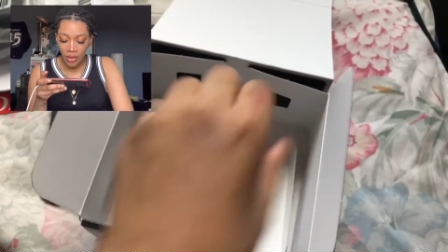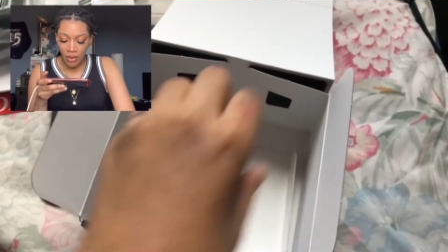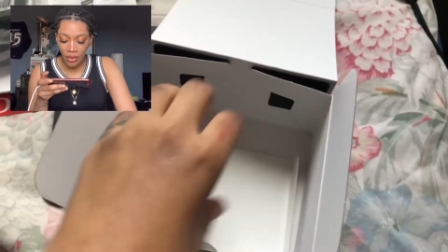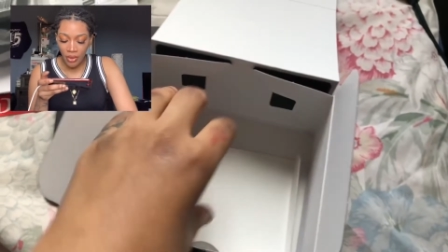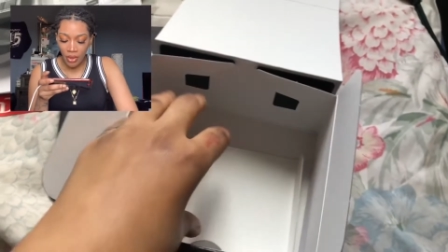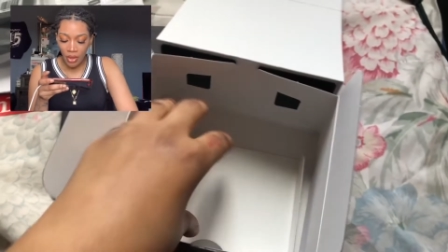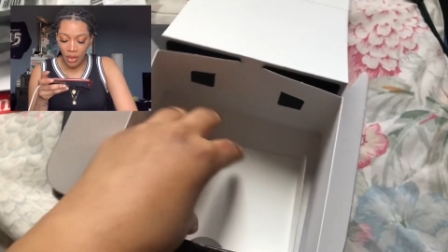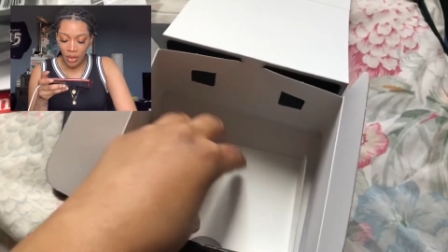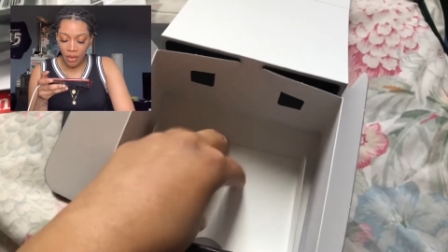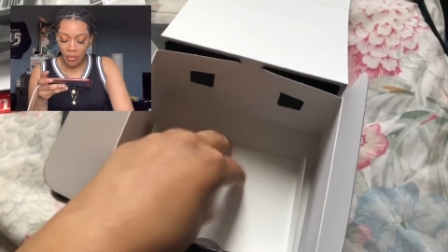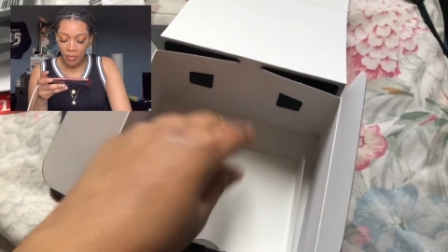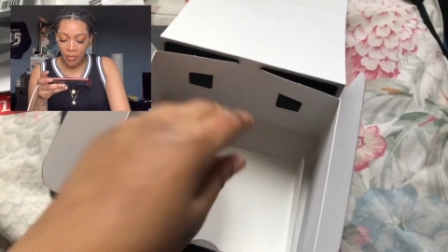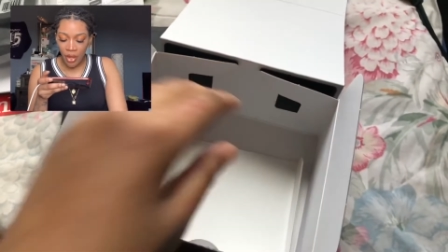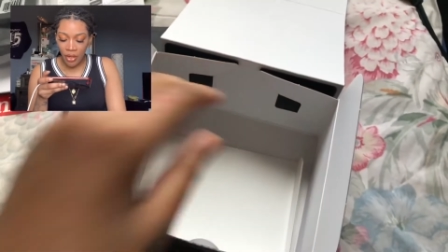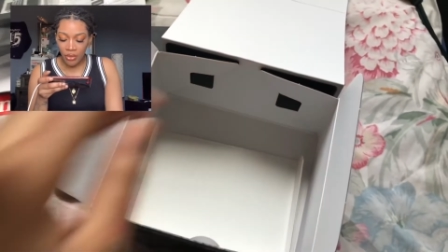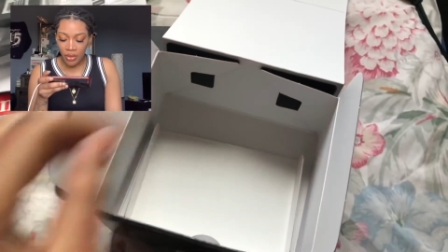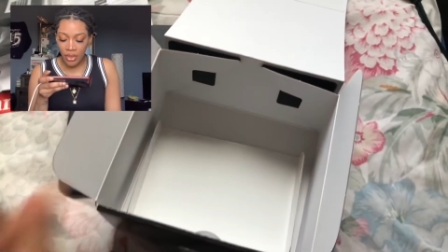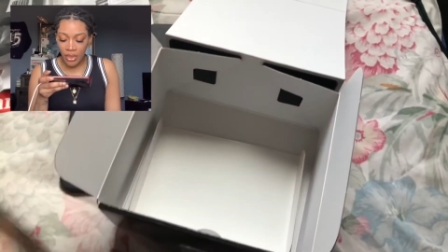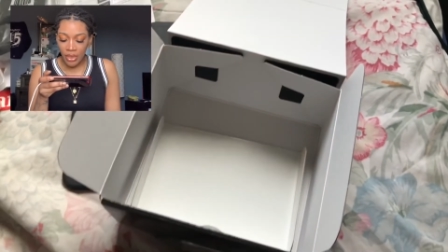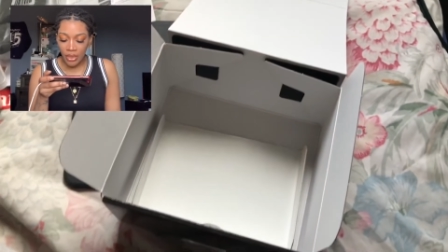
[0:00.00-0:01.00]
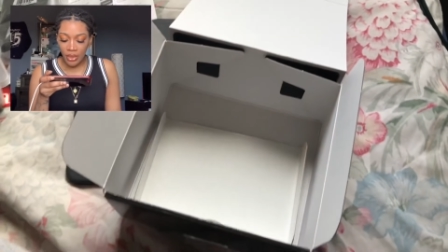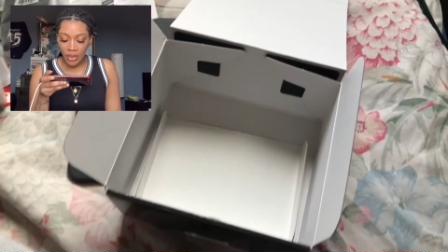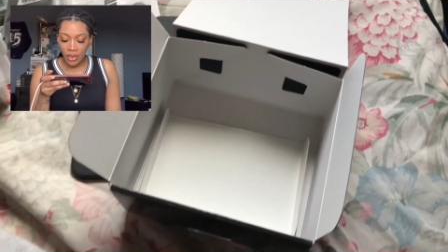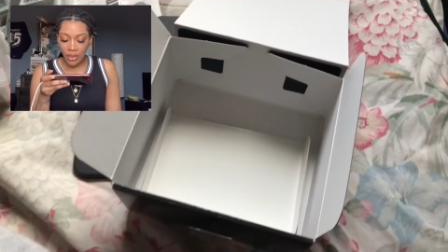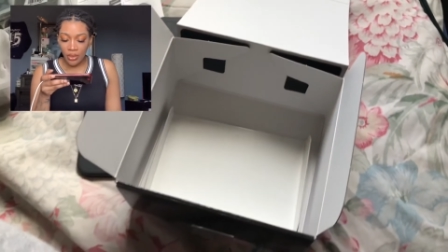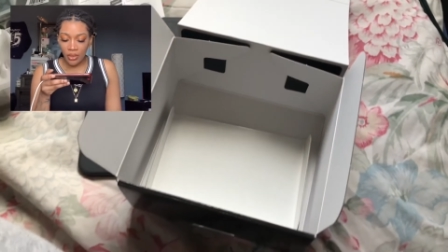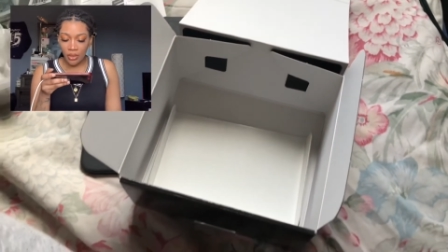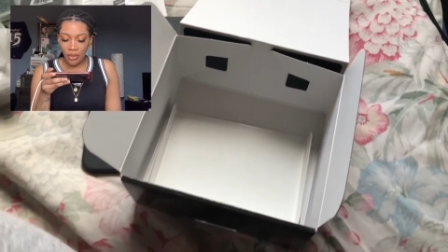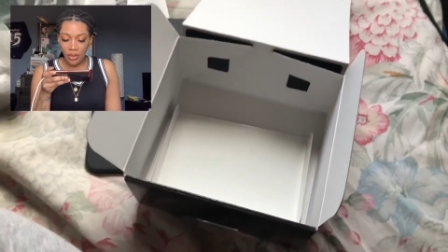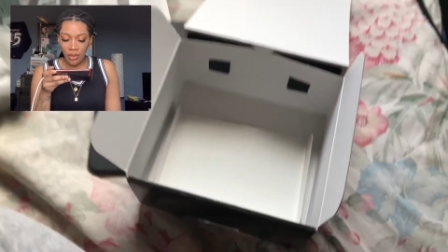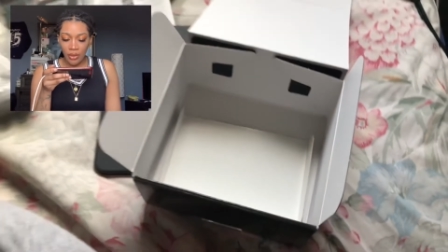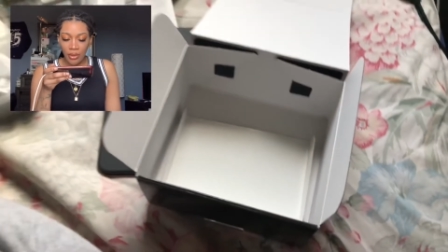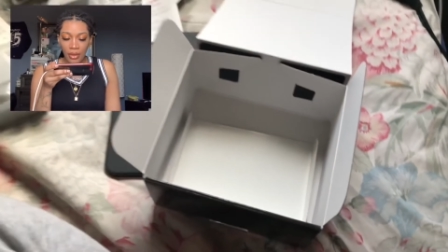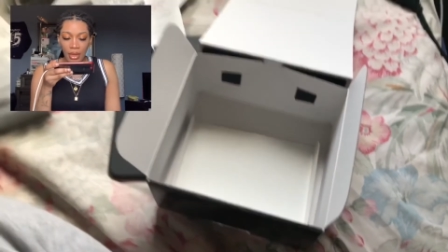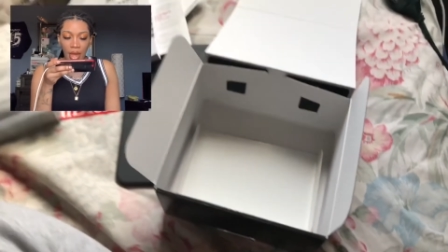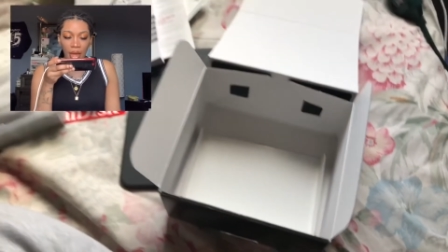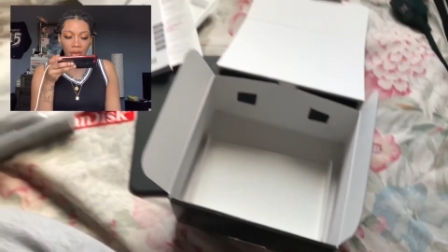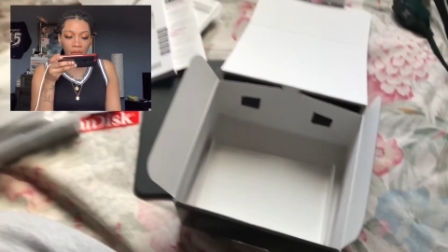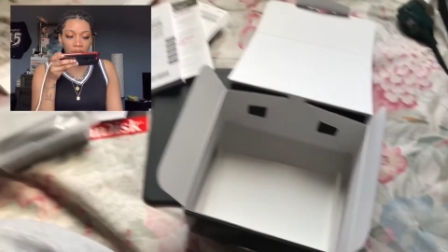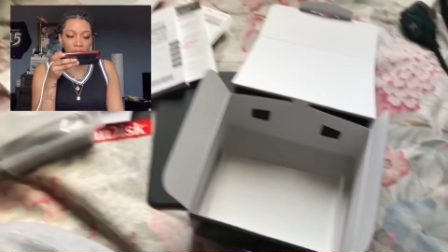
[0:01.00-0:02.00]
the battery isn't
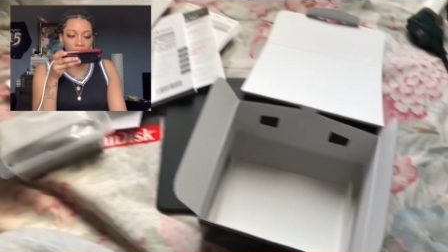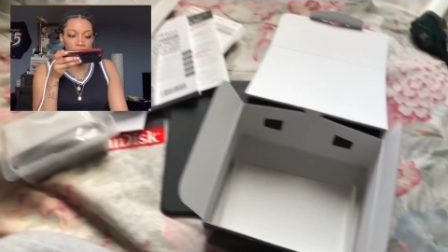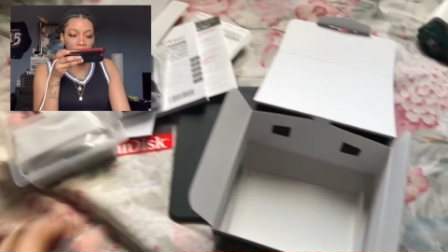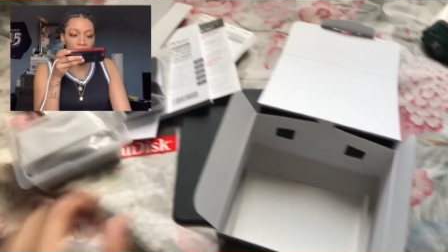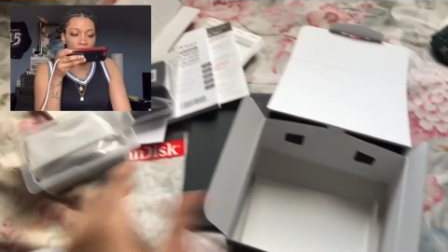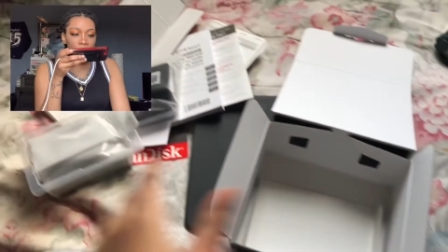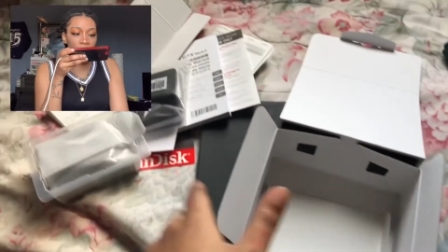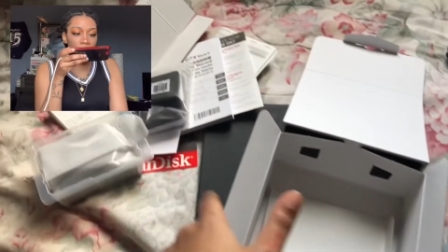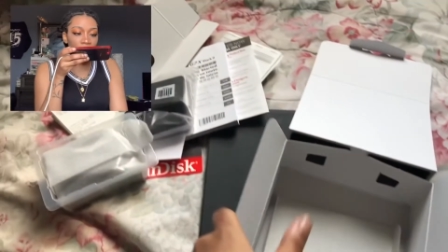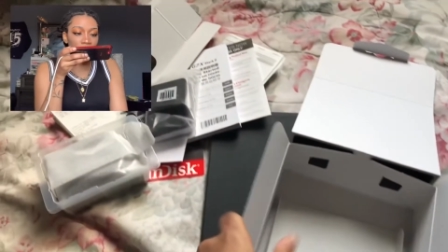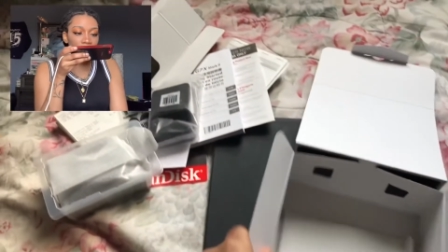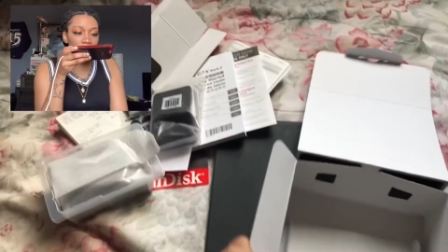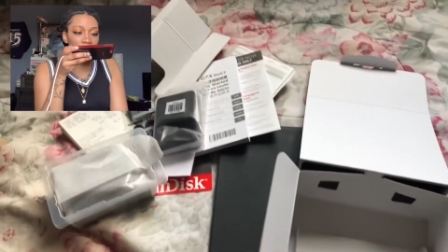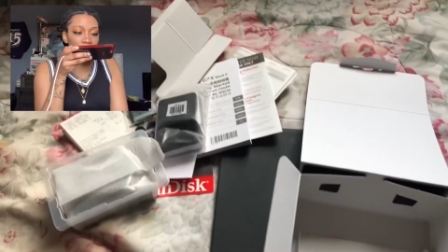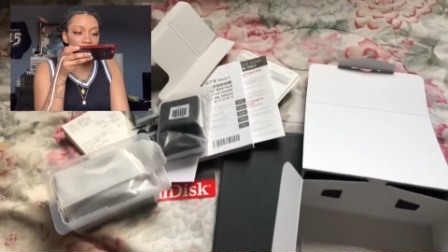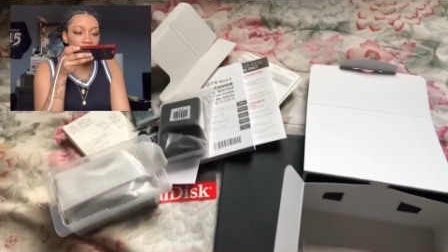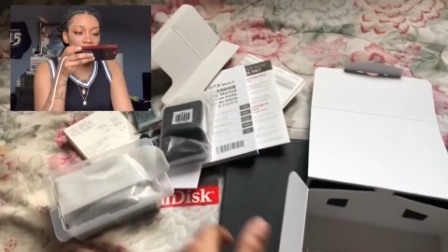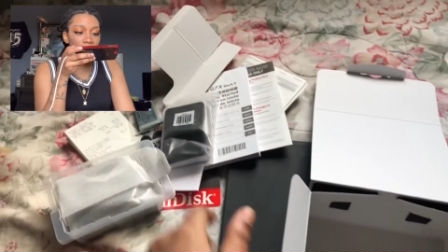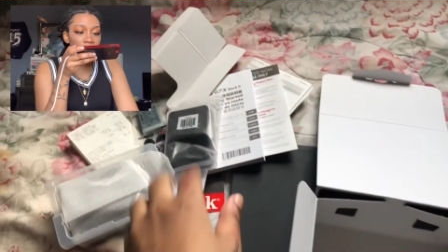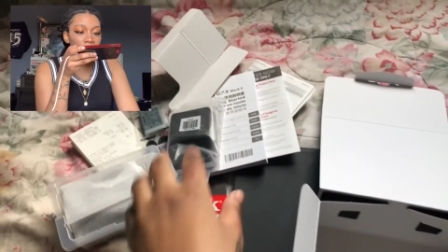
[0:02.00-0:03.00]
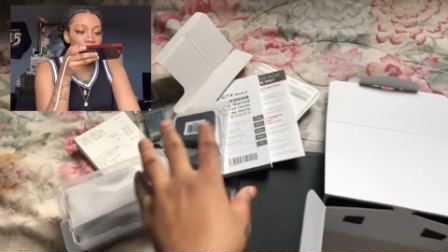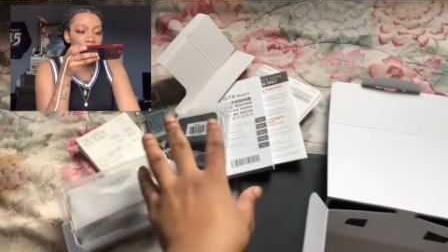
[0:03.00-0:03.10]
that great, but that is